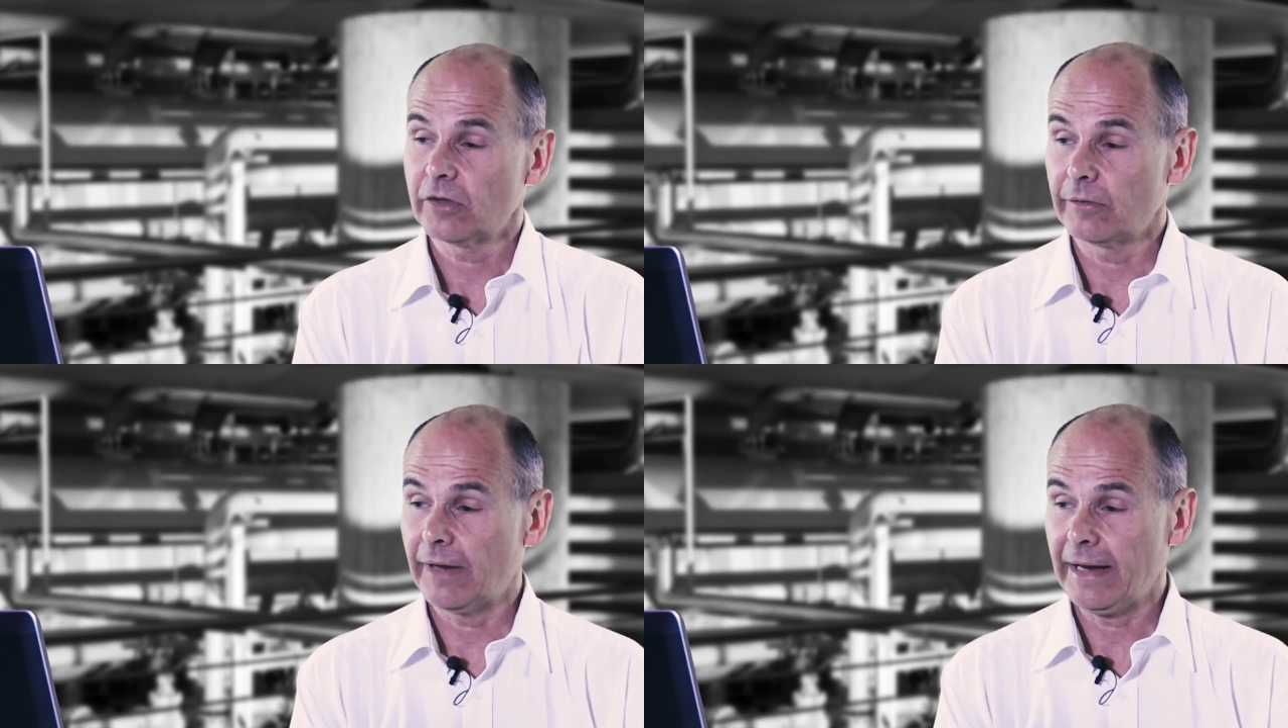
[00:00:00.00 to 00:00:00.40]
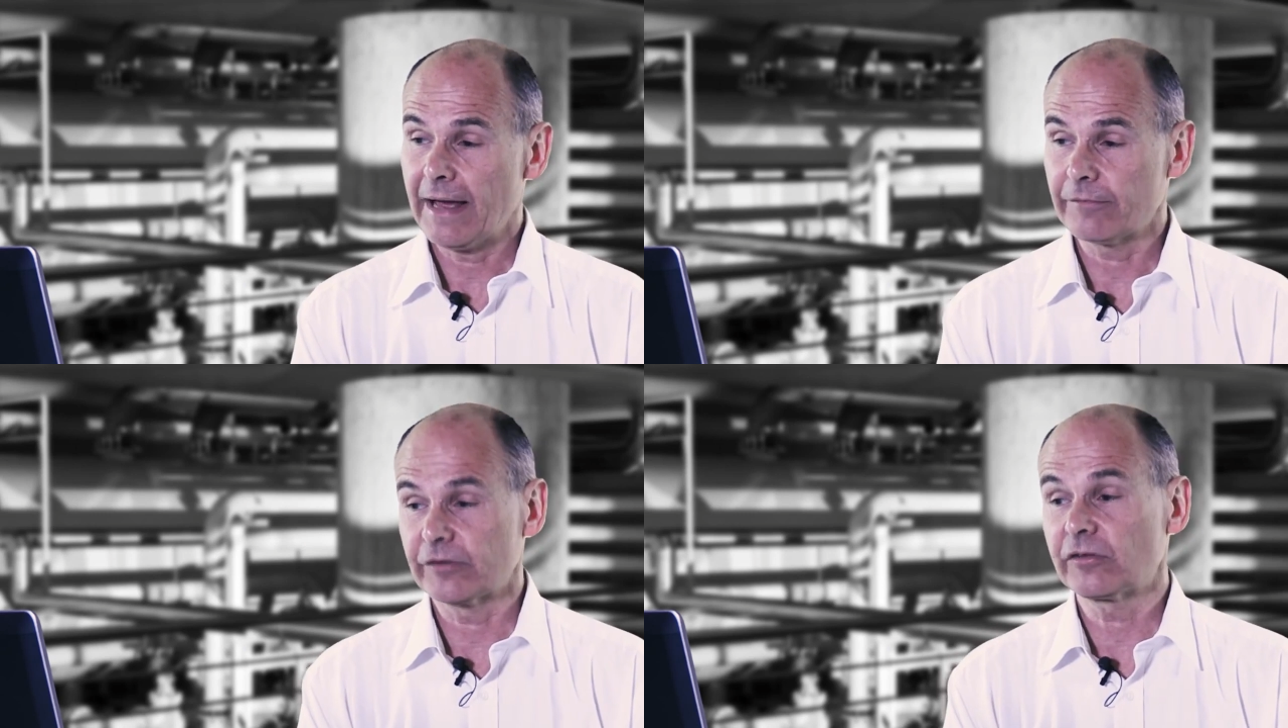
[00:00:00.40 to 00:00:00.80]
So in
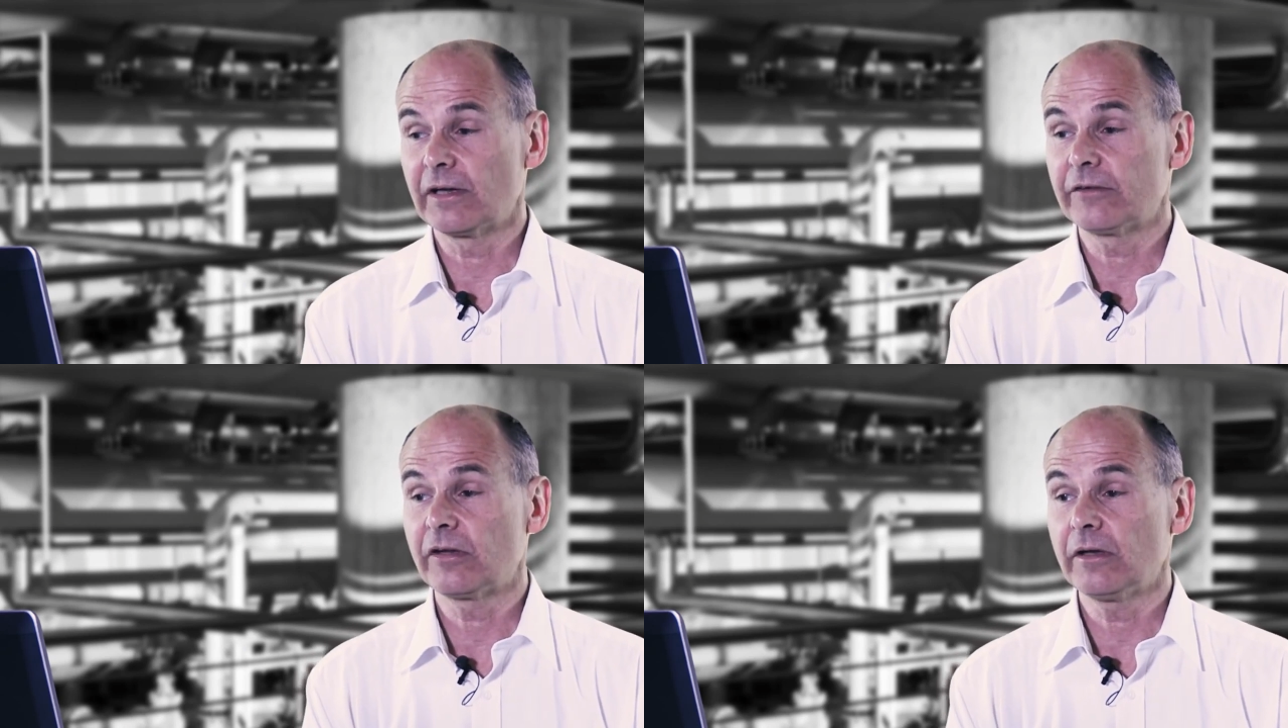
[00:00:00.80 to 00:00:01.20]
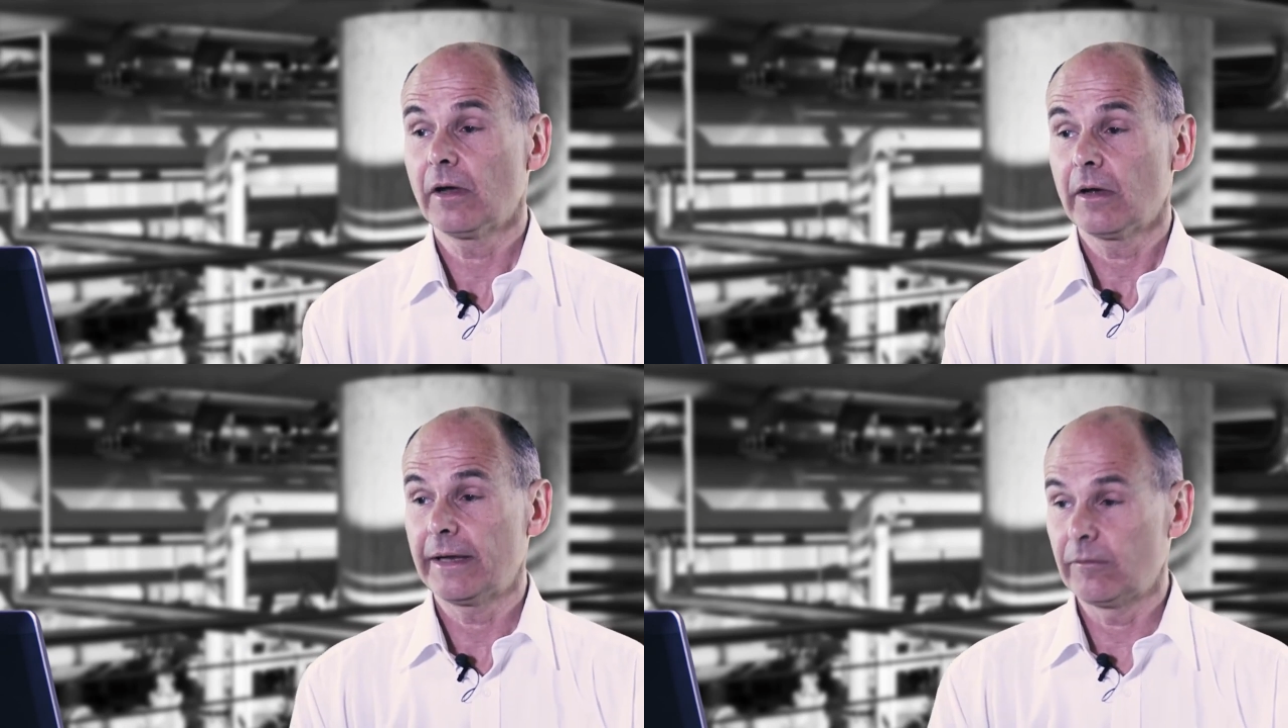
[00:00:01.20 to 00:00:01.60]
our facility,
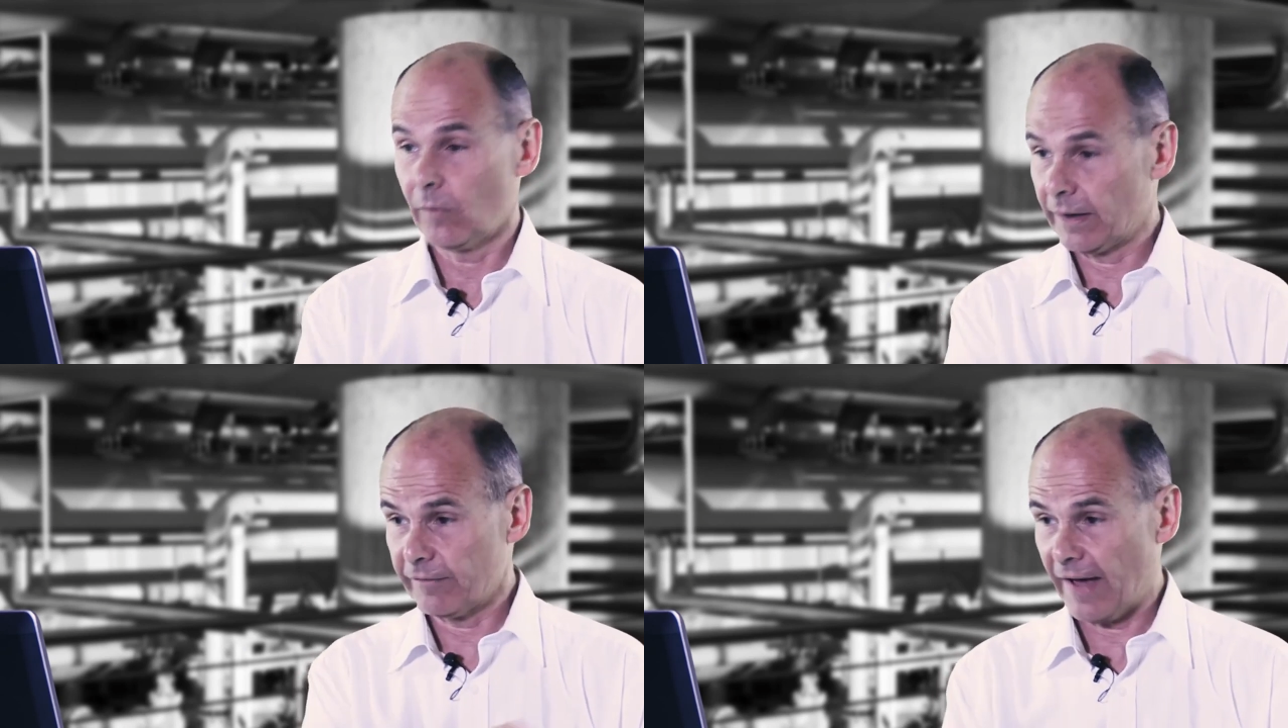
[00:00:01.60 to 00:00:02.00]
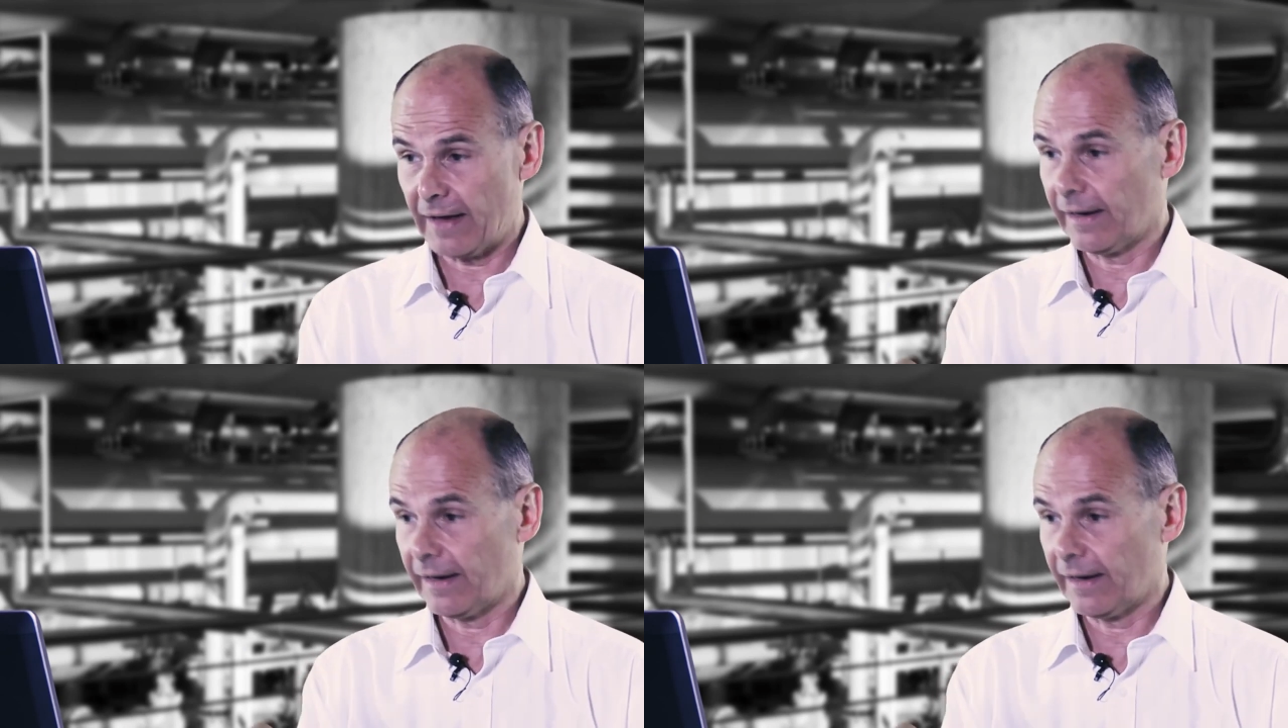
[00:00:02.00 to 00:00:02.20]
in one of our